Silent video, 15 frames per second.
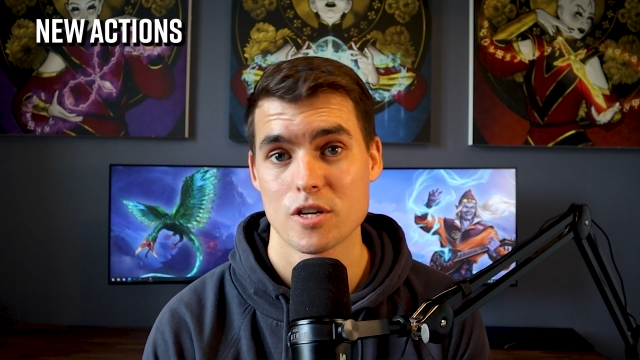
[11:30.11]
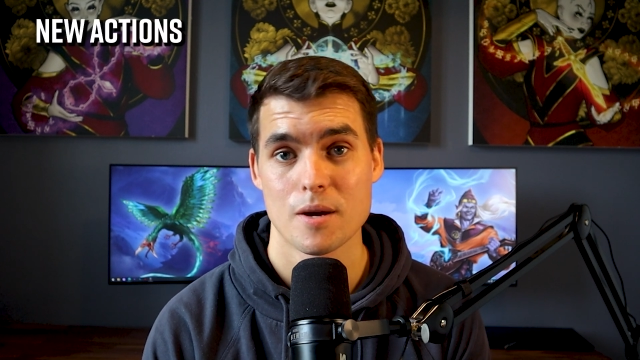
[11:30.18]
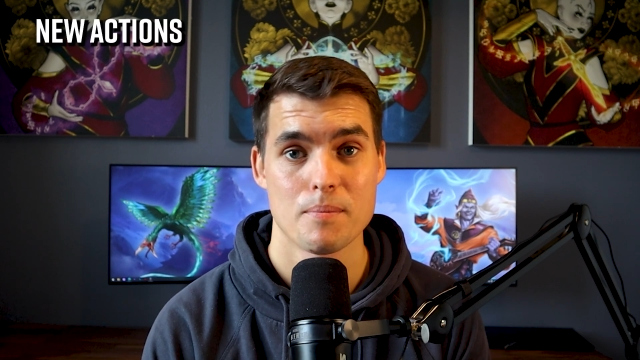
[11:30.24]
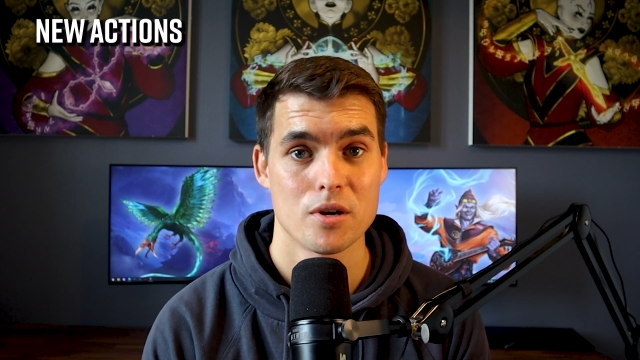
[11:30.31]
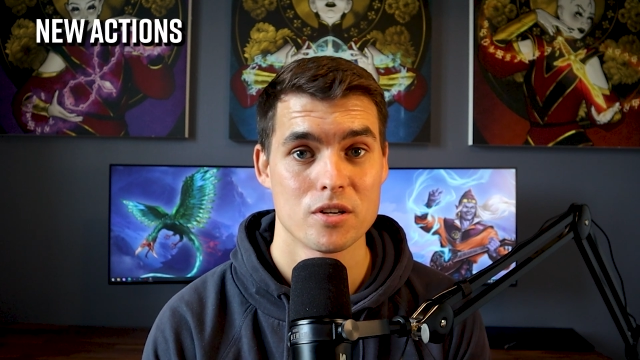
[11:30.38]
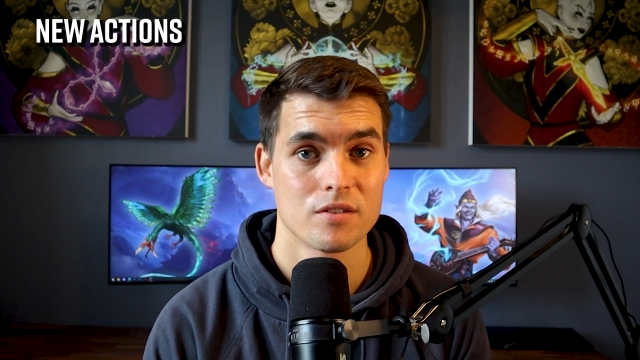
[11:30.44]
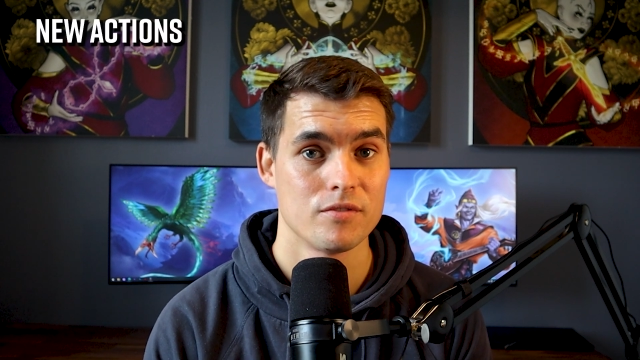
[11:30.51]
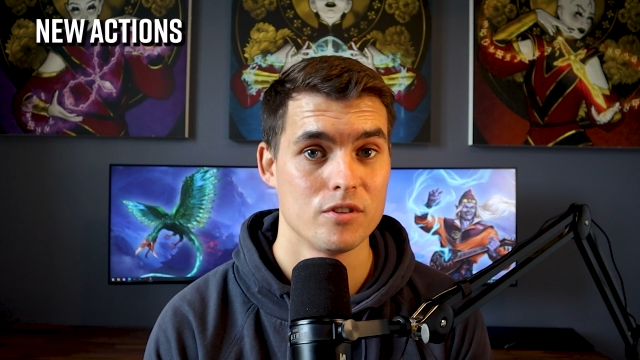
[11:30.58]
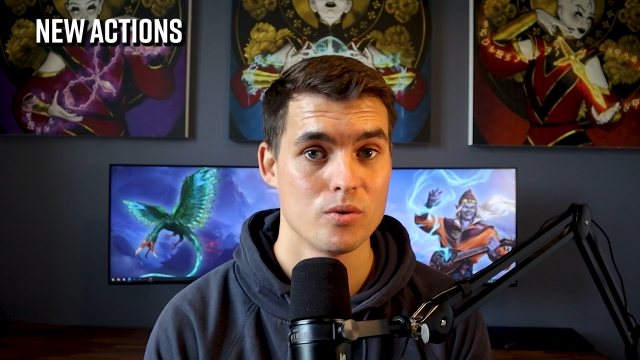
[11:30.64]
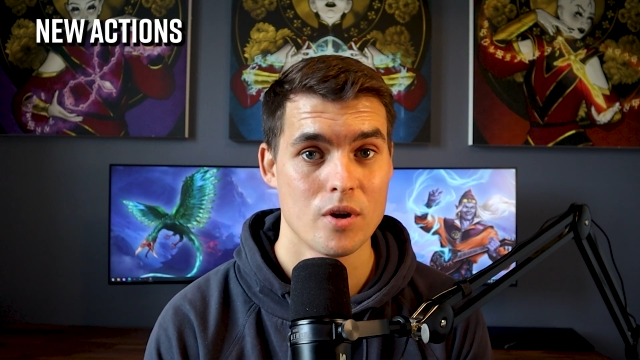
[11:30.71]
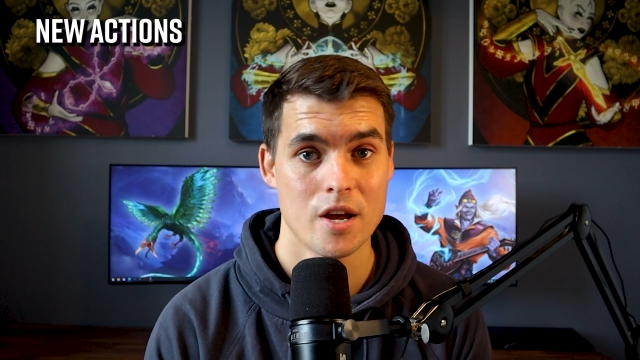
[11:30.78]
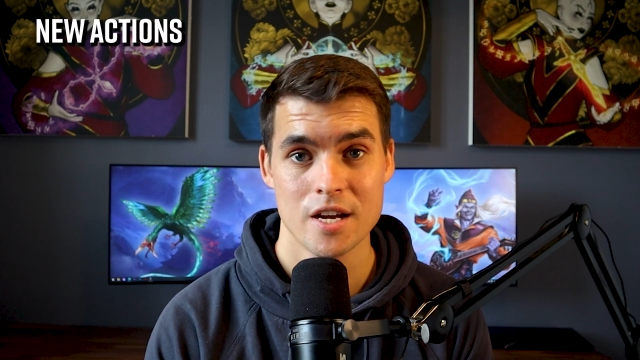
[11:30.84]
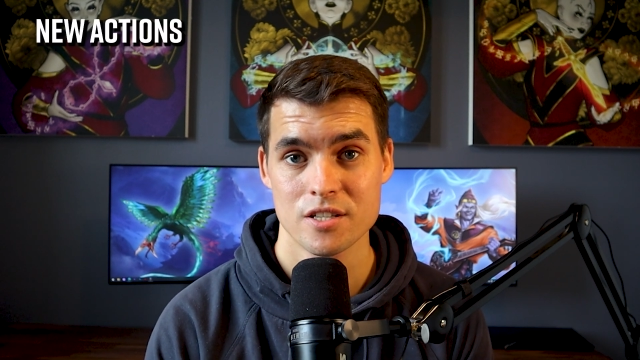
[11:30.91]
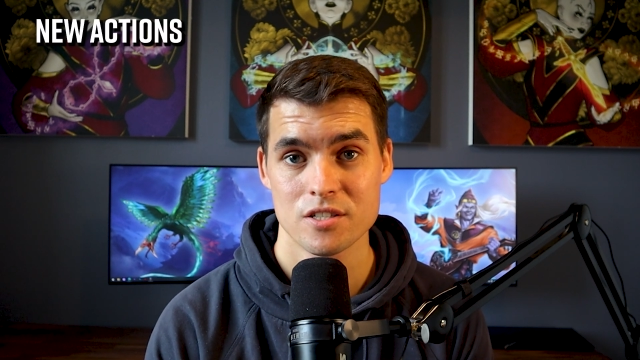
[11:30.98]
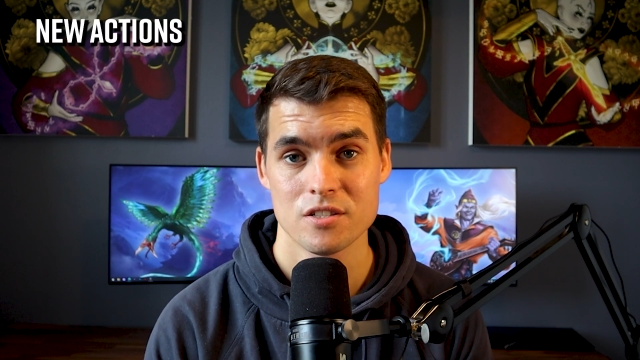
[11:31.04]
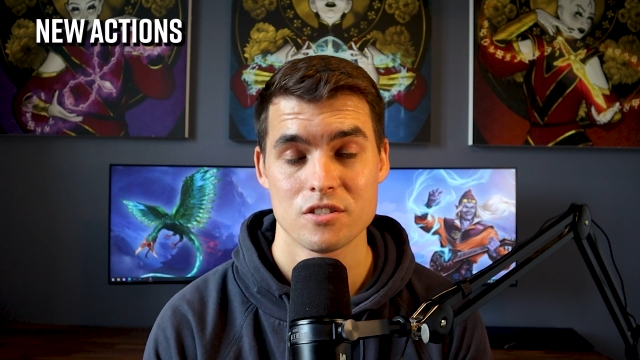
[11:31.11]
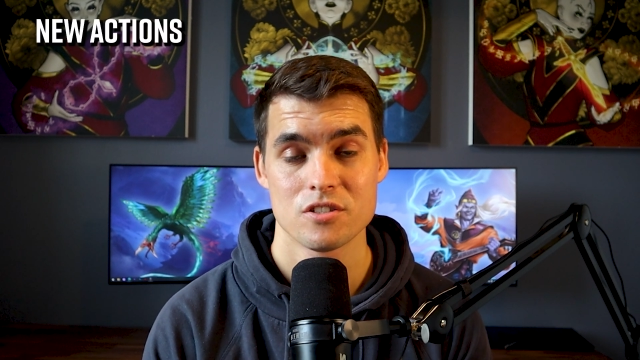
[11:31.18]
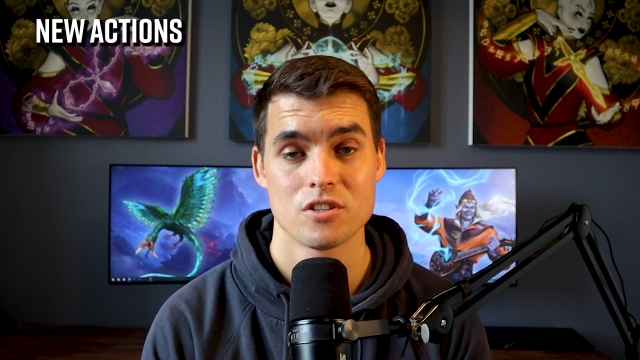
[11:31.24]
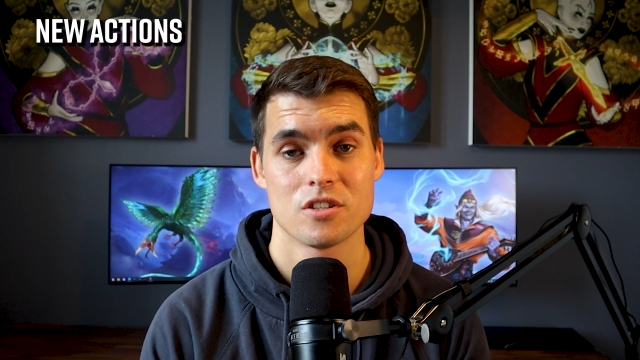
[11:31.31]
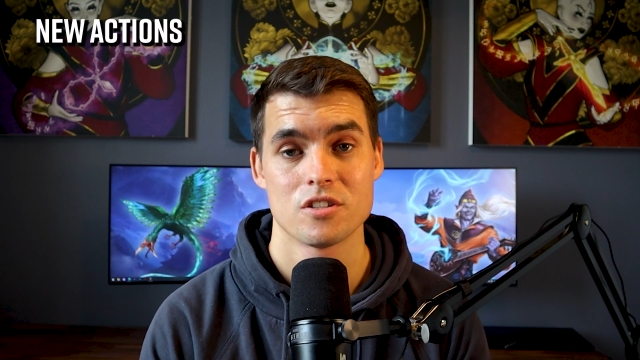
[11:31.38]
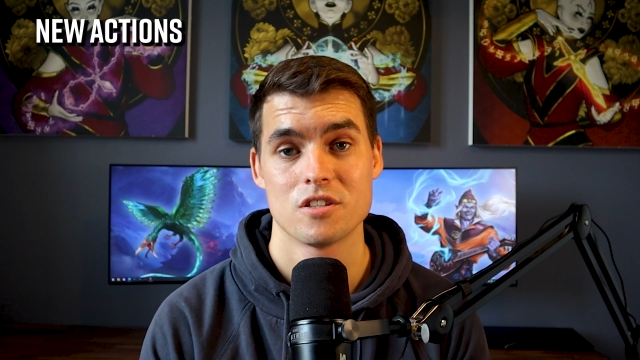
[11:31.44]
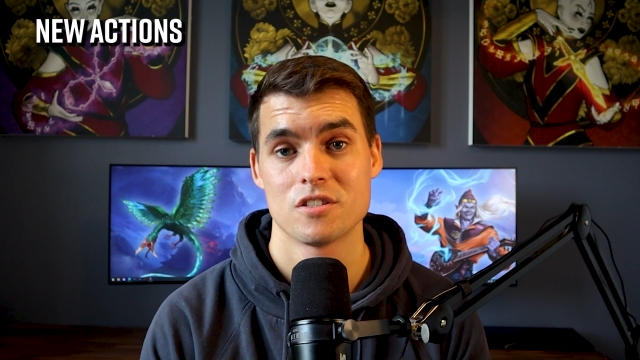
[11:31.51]
a bunch of new actions,
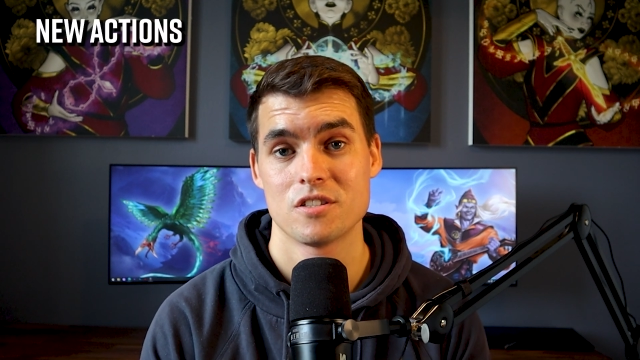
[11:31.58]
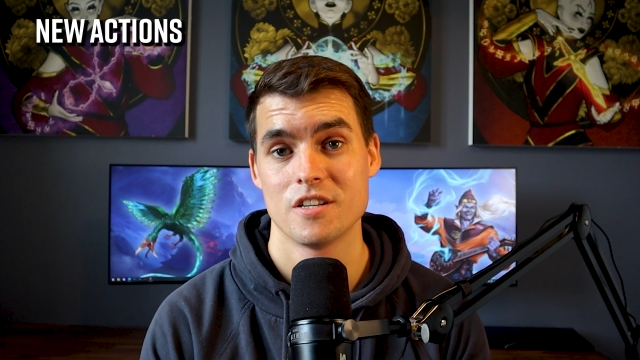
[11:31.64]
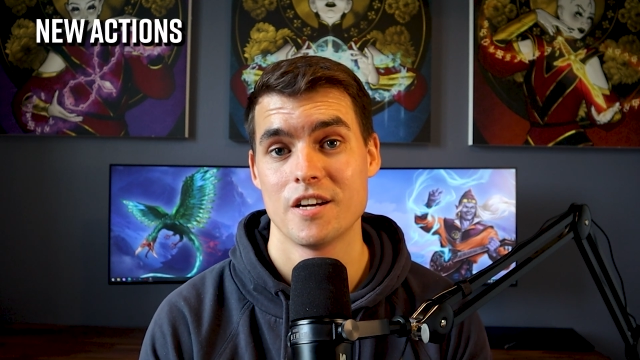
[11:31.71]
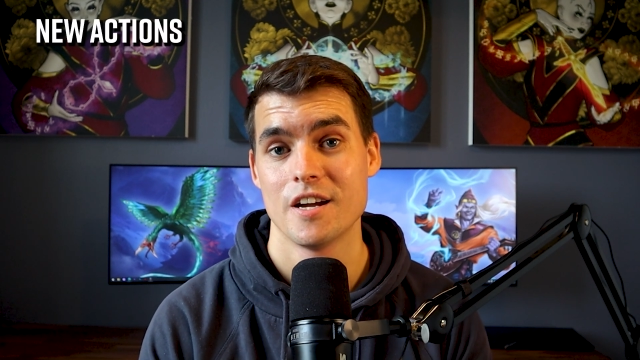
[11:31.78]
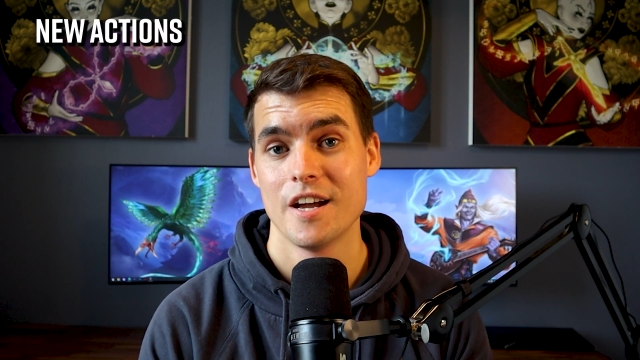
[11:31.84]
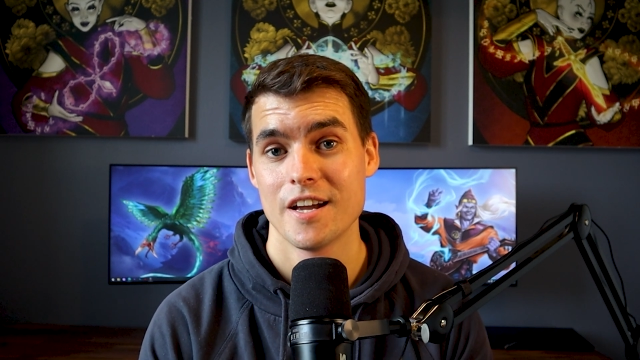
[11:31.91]
such as the